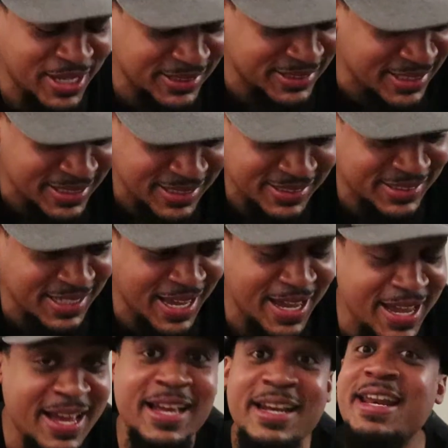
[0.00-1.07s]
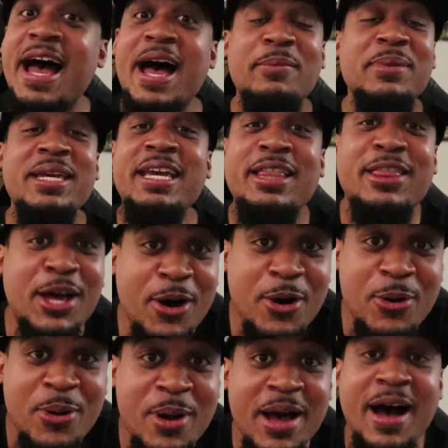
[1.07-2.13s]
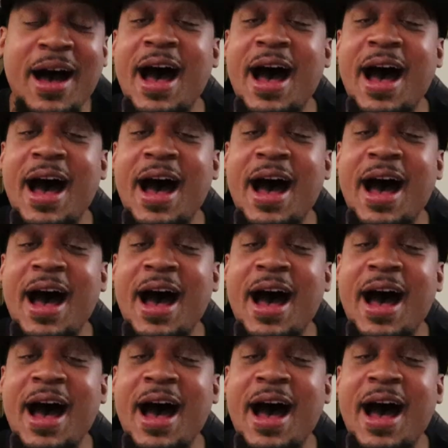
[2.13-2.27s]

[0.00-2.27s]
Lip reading: that's gonna say, not me though.